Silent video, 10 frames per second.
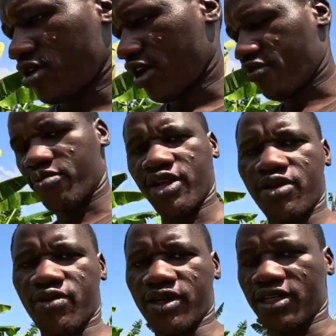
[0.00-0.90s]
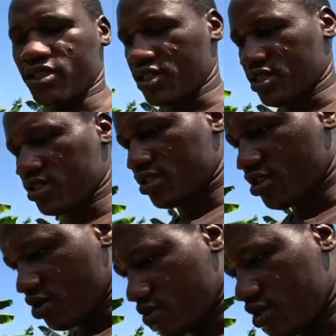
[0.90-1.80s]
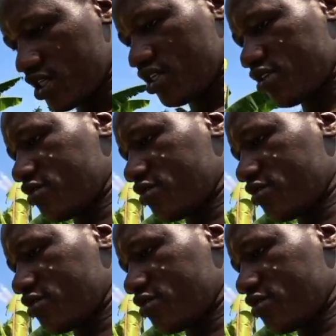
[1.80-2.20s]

have been collecting slowly